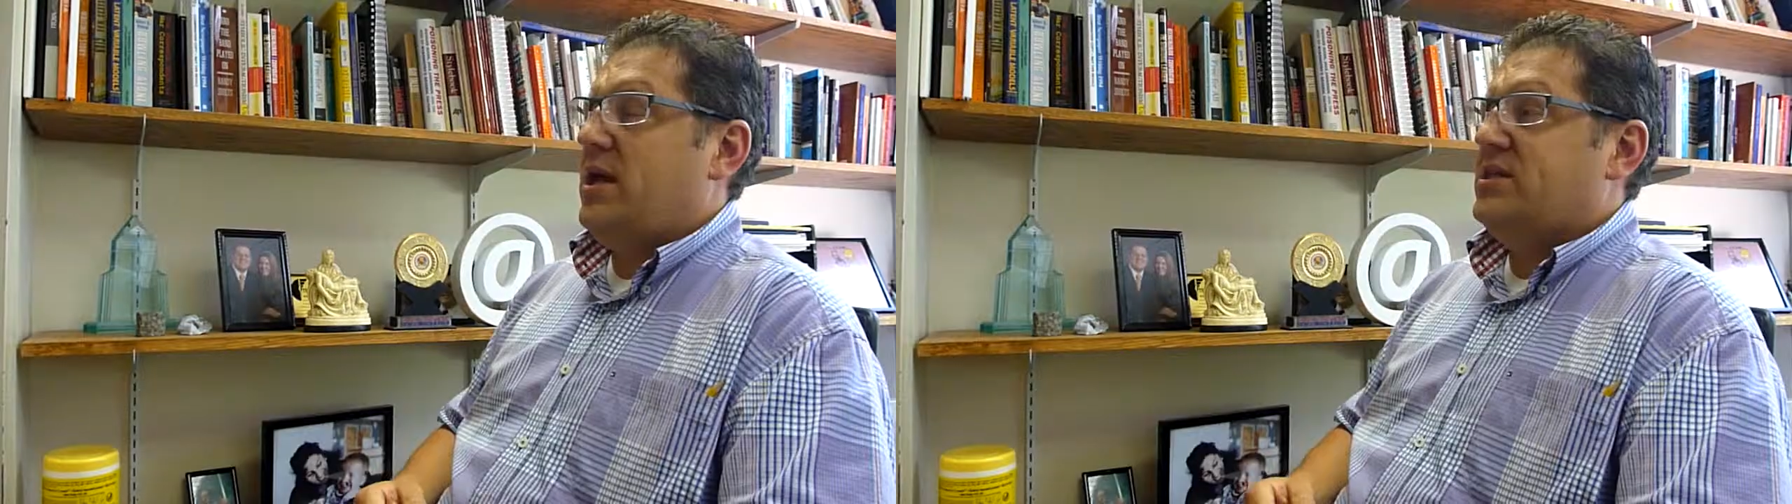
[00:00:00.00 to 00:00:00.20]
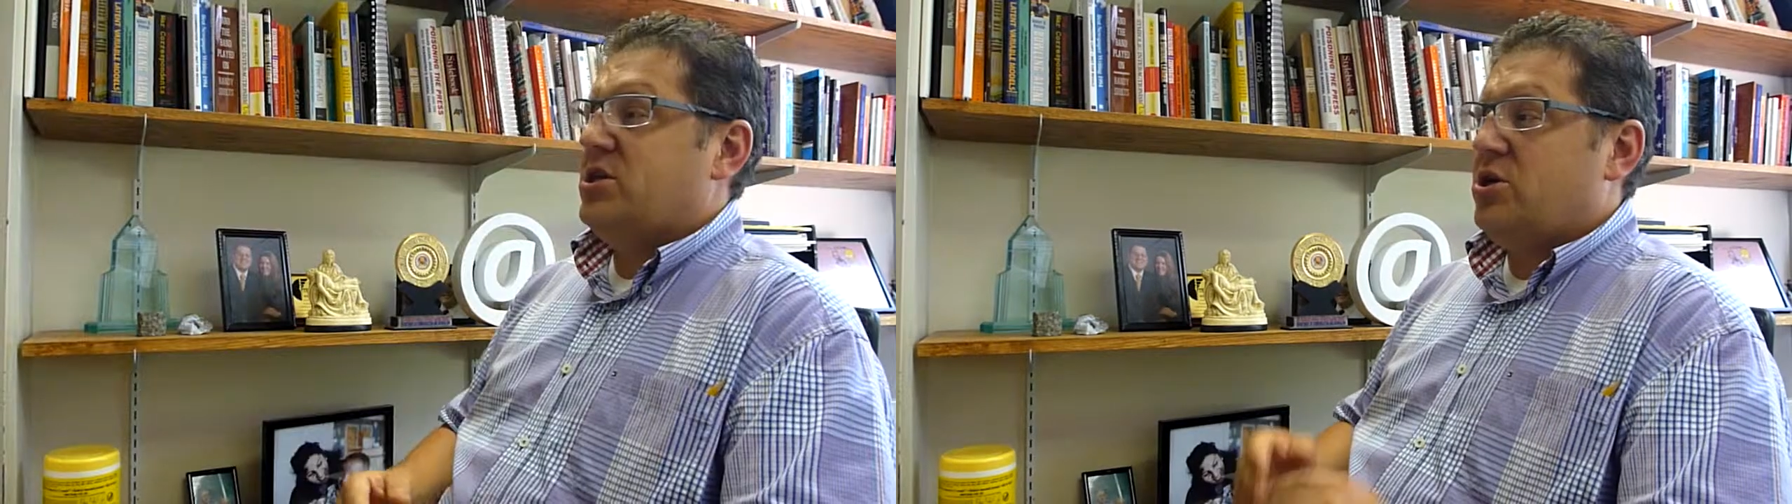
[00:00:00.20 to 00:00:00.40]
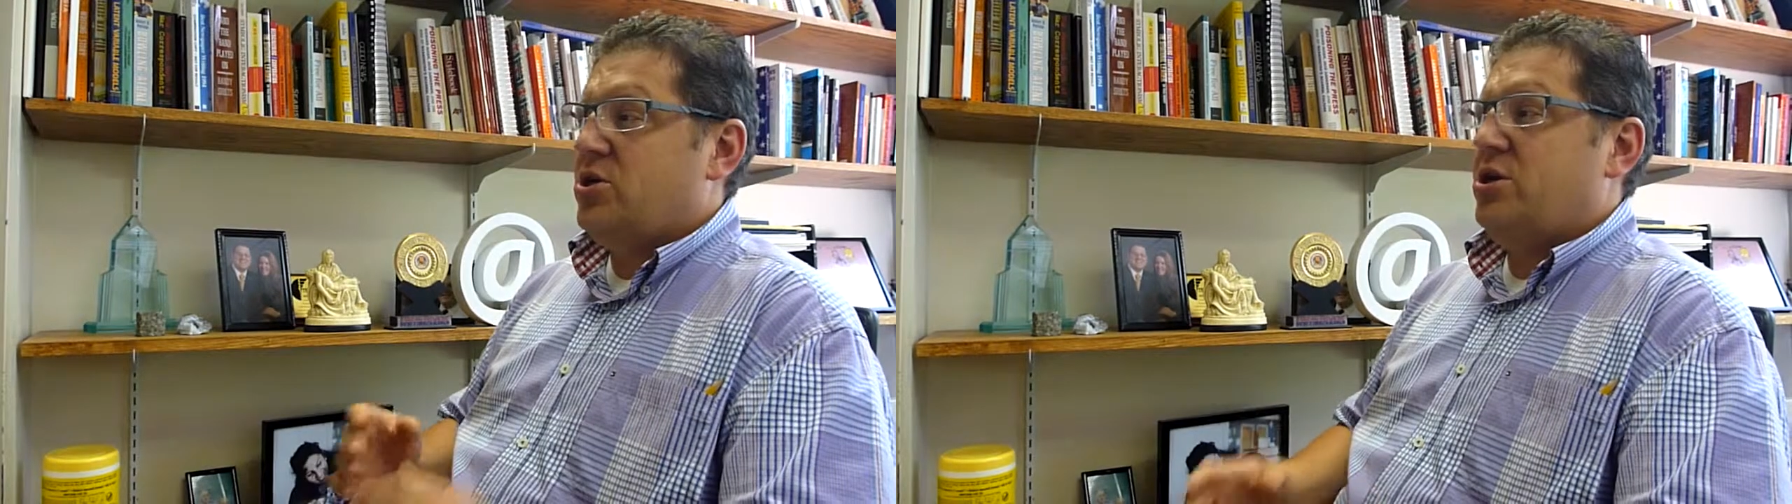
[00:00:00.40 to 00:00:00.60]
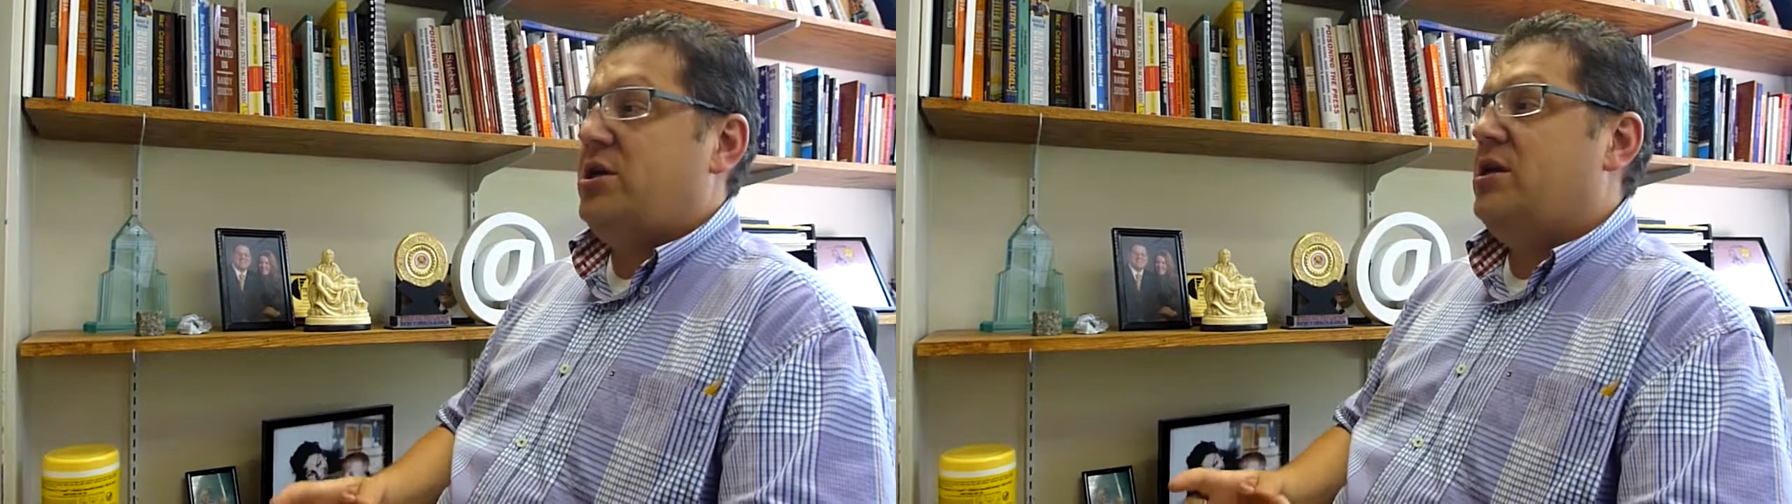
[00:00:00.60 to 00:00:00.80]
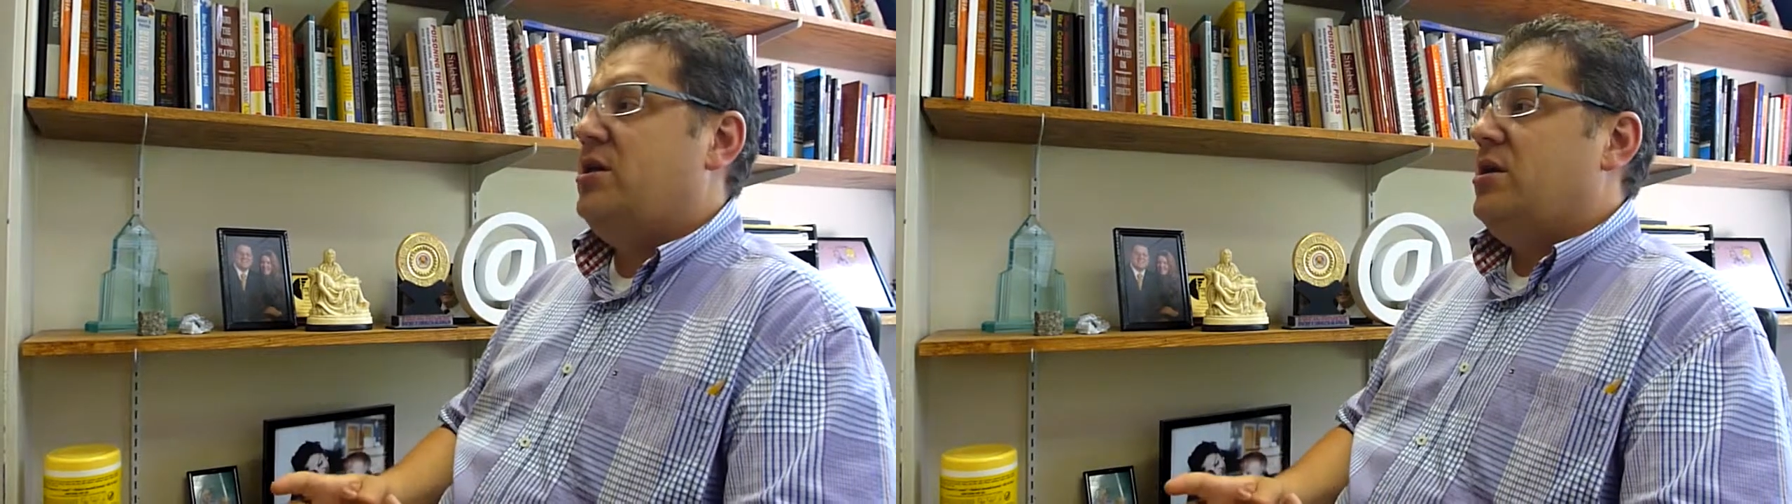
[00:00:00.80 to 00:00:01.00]
It's a
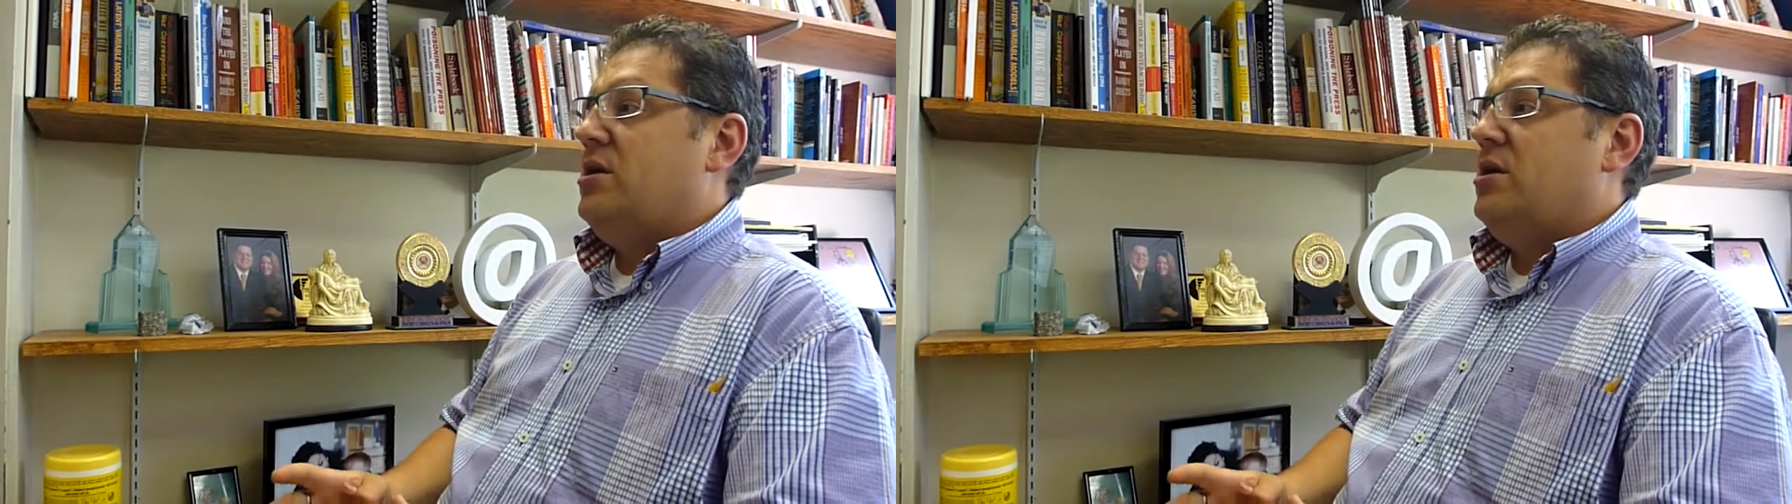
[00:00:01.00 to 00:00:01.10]
good